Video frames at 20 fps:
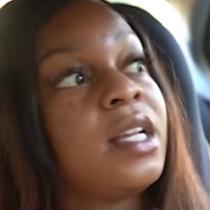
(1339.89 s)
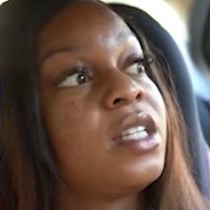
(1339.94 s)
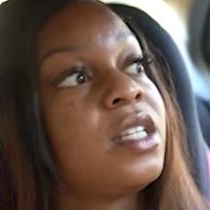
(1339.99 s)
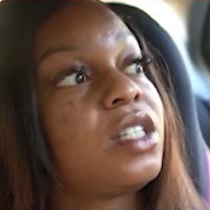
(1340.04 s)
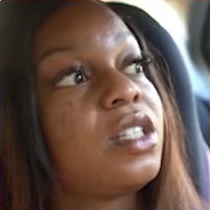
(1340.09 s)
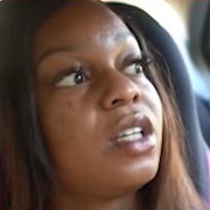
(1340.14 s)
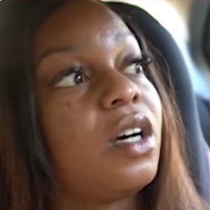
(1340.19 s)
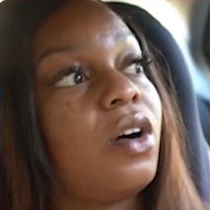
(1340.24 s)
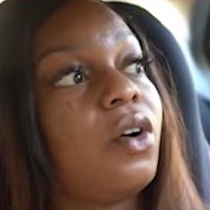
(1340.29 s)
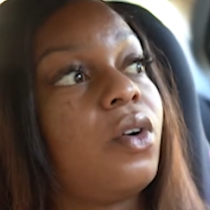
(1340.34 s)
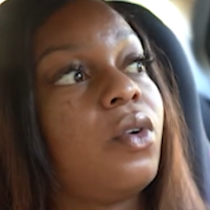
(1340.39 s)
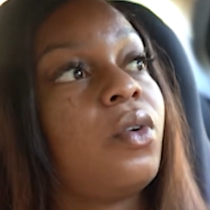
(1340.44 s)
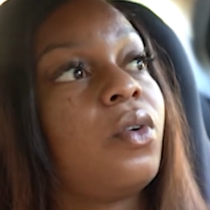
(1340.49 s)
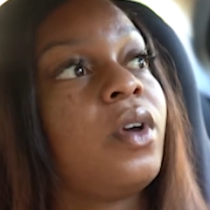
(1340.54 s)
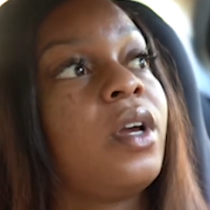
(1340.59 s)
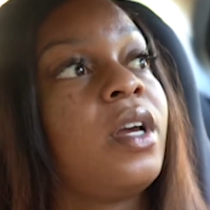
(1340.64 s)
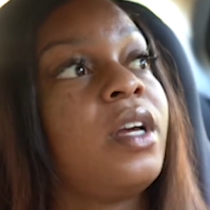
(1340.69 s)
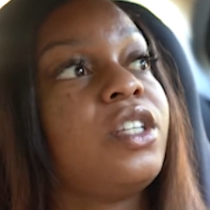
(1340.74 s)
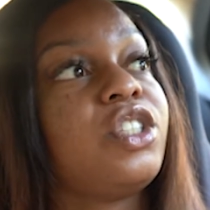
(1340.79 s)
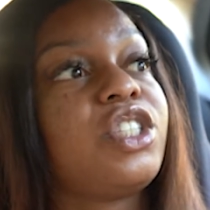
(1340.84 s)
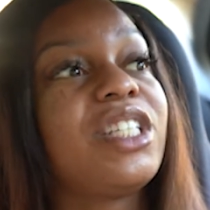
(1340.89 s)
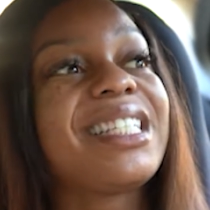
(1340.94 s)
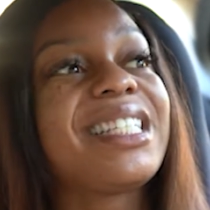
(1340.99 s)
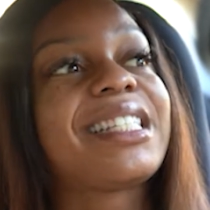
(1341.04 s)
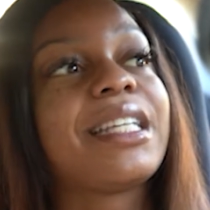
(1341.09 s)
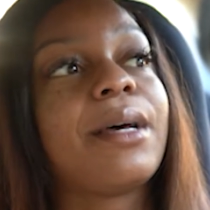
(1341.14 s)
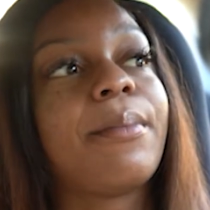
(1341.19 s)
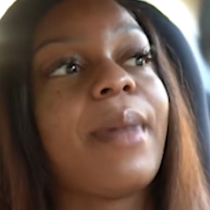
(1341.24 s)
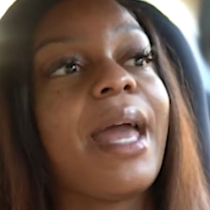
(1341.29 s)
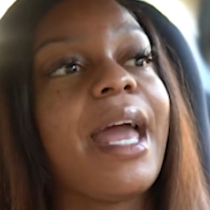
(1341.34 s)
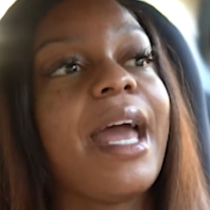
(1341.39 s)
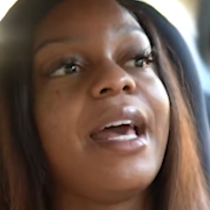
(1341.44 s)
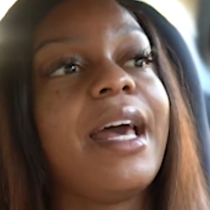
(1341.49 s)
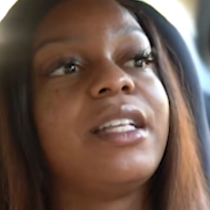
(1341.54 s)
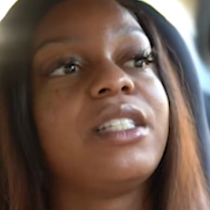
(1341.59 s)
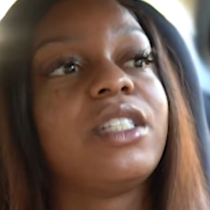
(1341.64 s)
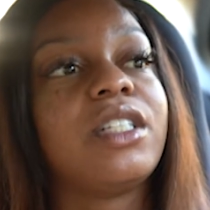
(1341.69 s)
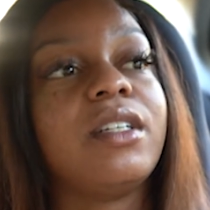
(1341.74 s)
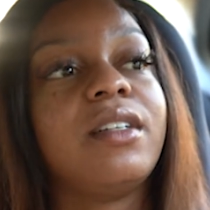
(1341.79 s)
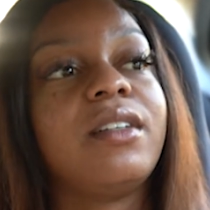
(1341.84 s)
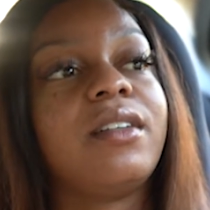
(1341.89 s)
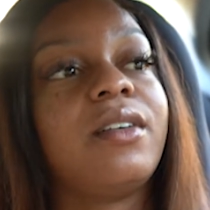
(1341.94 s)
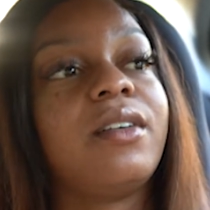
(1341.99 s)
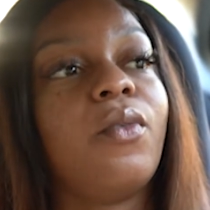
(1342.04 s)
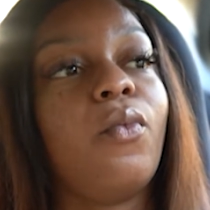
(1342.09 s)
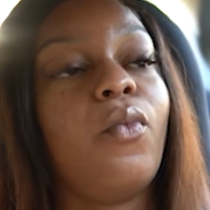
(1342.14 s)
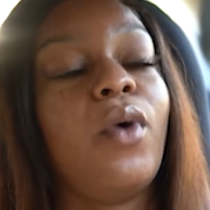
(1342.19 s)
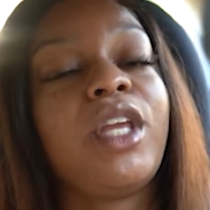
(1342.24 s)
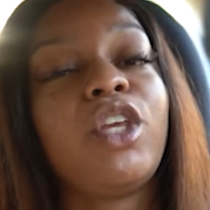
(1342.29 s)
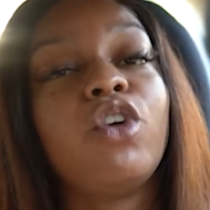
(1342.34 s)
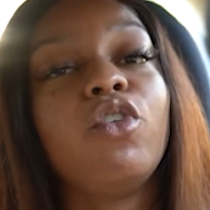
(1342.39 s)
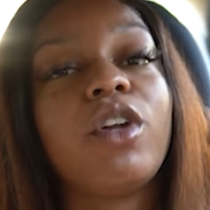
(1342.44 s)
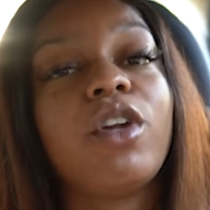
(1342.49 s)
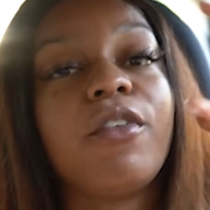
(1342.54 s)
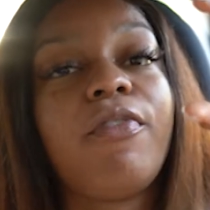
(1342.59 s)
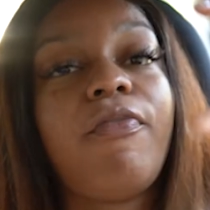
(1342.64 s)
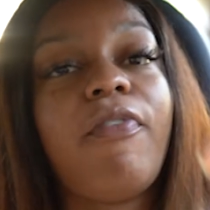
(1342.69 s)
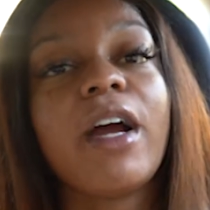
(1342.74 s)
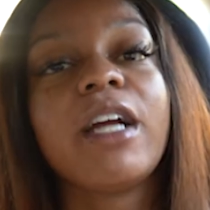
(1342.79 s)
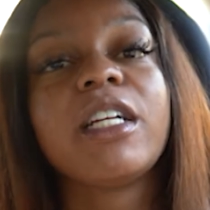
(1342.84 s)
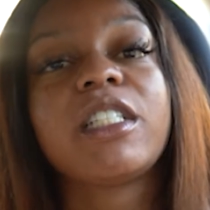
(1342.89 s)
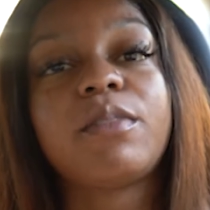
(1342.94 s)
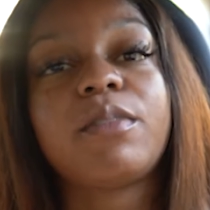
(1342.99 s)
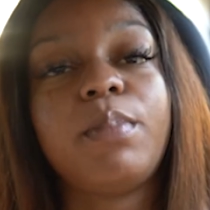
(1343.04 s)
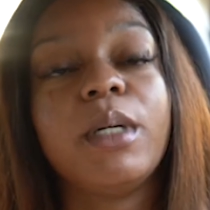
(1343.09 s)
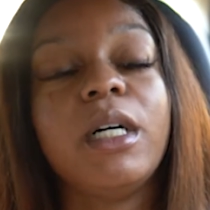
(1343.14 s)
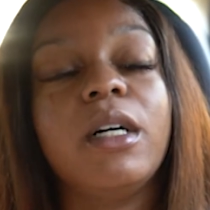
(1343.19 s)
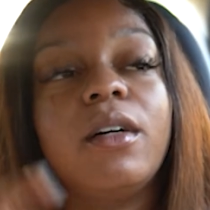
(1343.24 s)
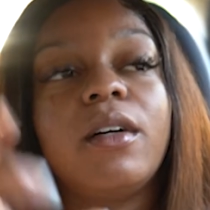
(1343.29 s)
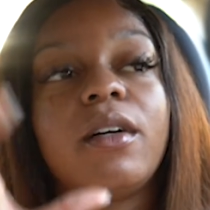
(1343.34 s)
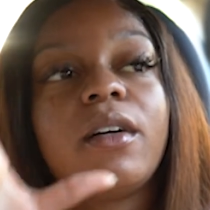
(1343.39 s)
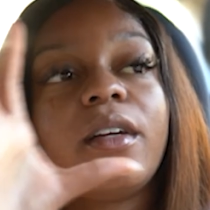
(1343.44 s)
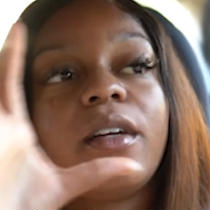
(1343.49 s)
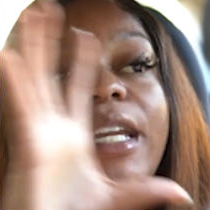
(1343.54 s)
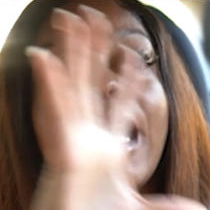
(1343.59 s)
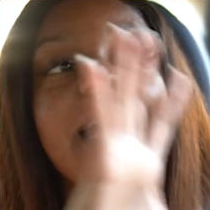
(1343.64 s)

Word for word: So just imagine when you the first bunk,